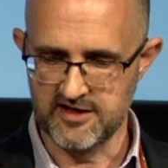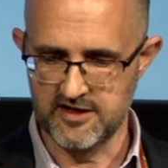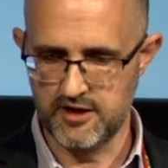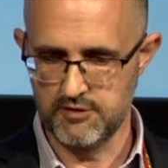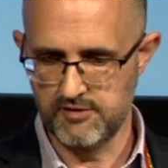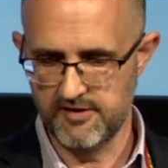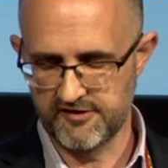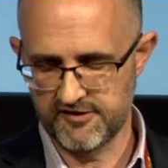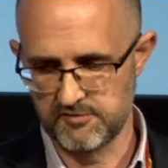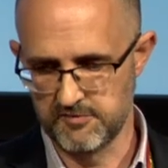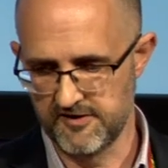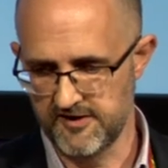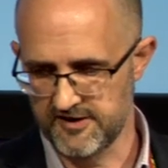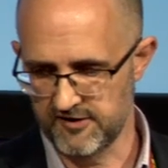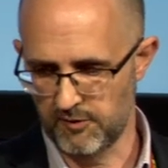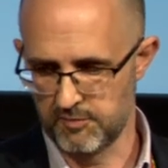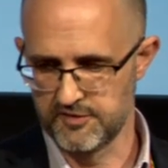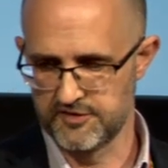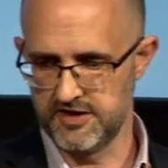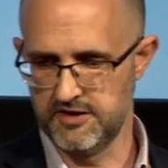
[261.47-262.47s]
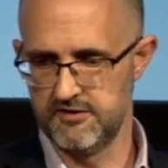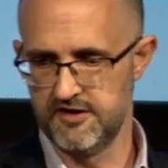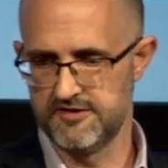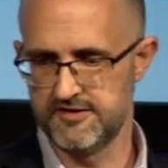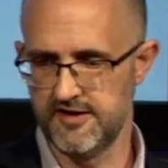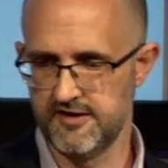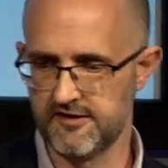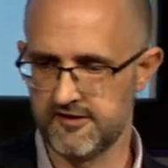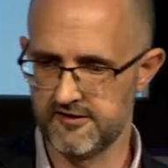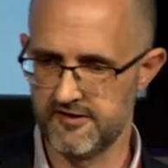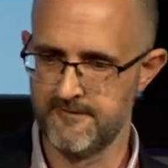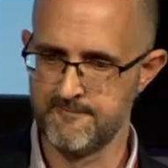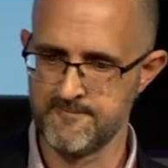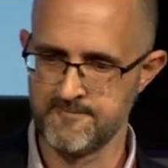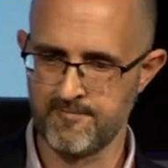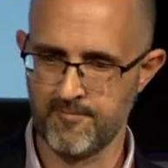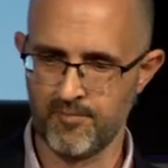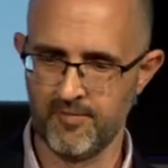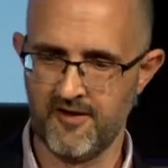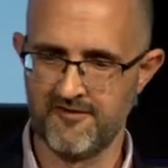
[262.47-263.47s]
you with some of these opportunities
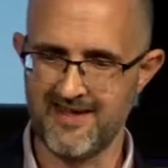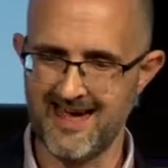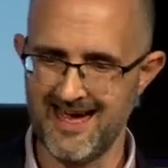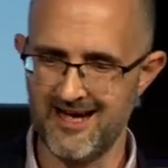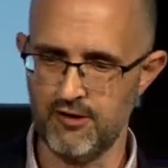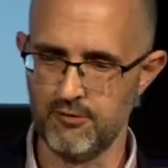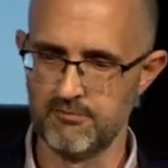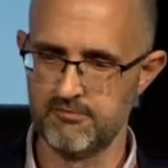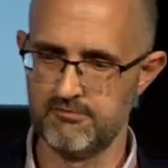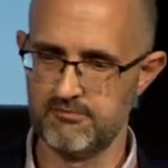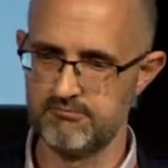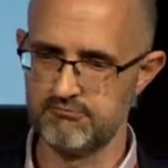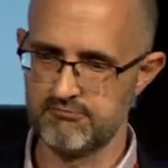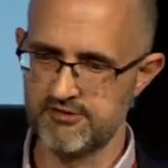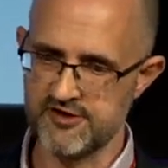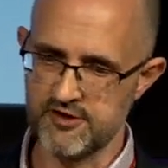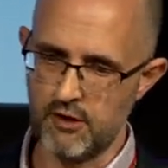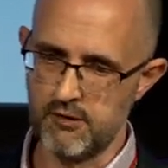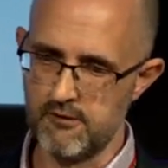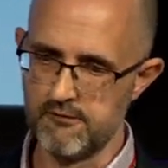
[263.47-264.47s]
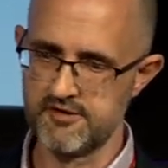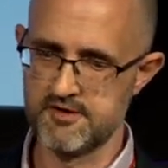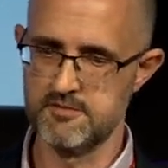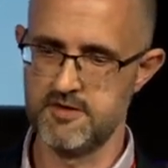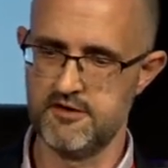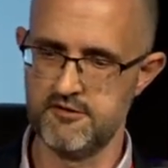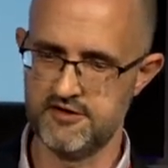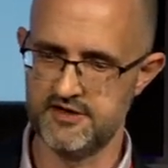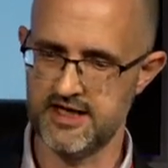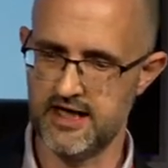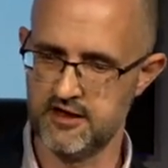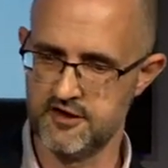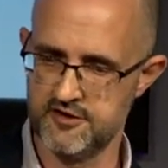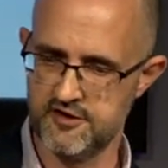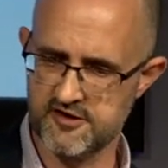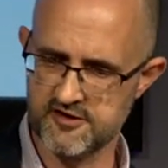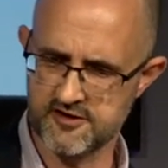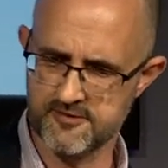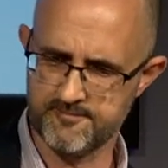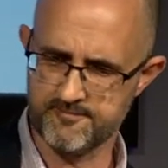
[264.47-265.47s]
that help solve some of those
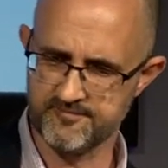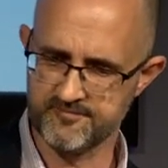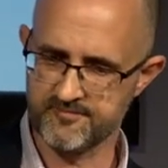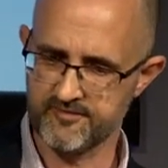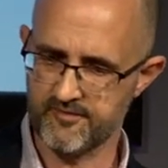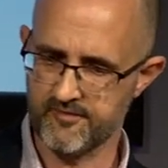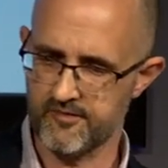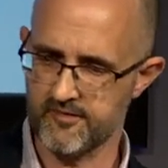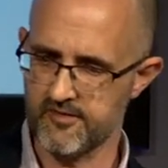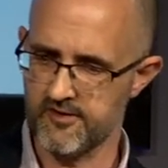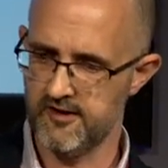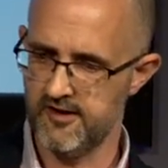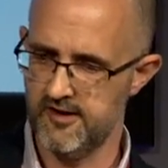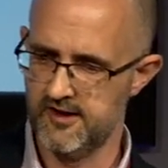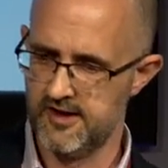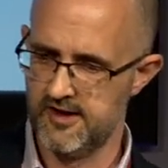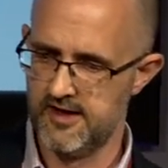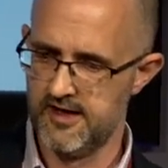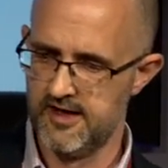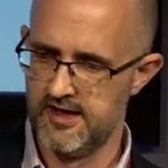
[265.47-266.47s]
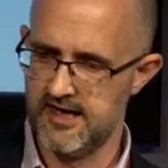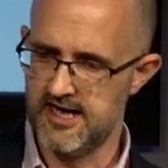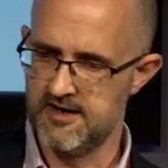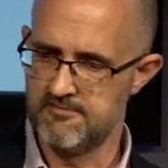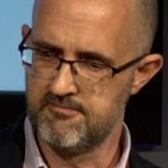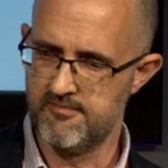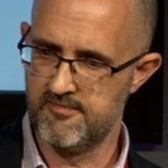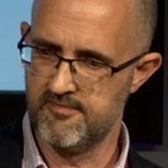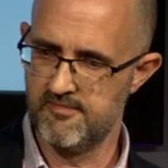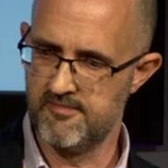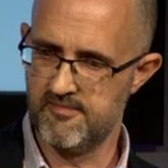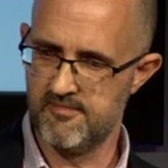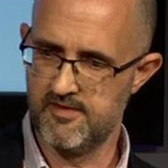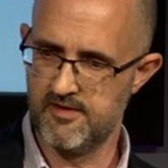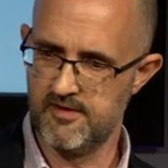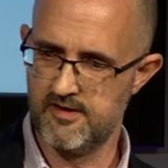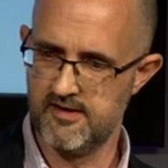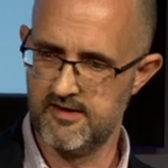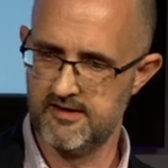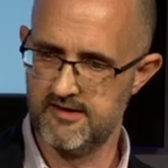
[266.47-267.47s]
challenges. Um,
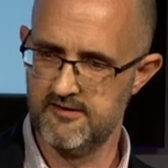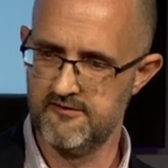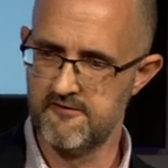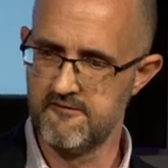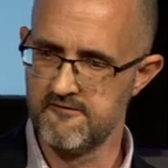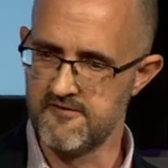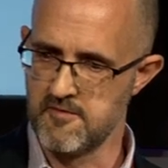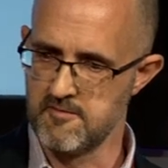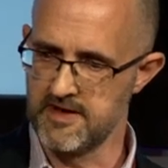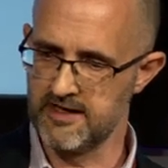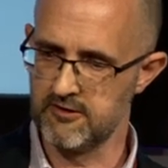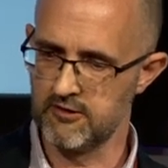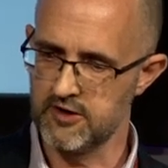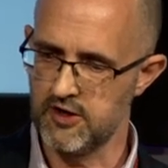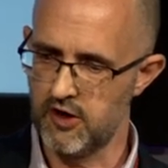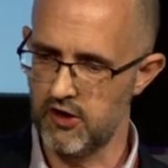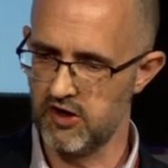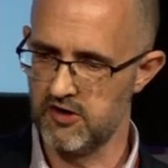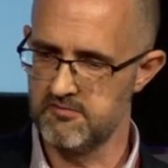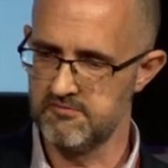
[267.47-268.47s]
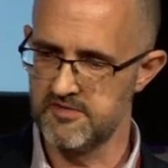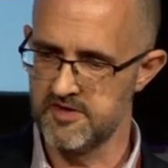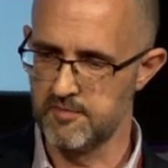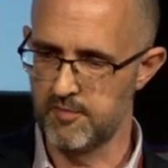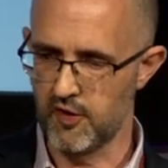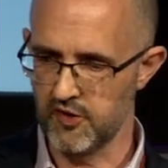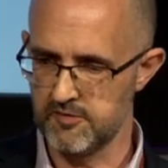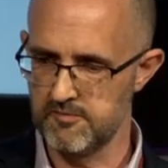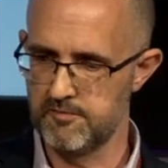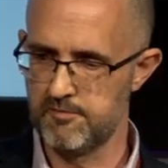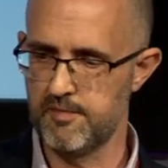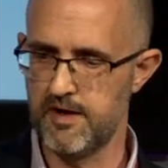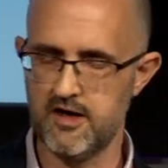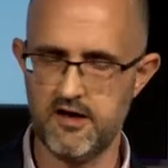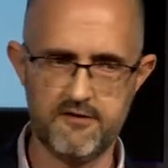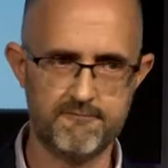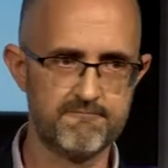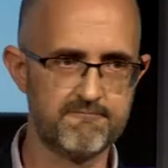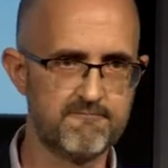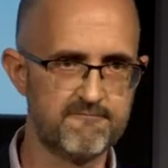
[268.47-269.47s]
the middle column, the bottom
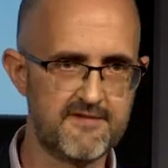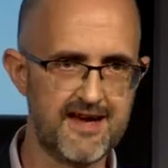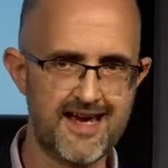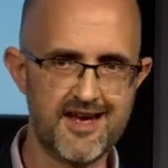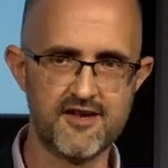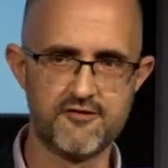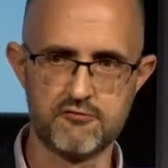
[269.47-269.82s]
part, that is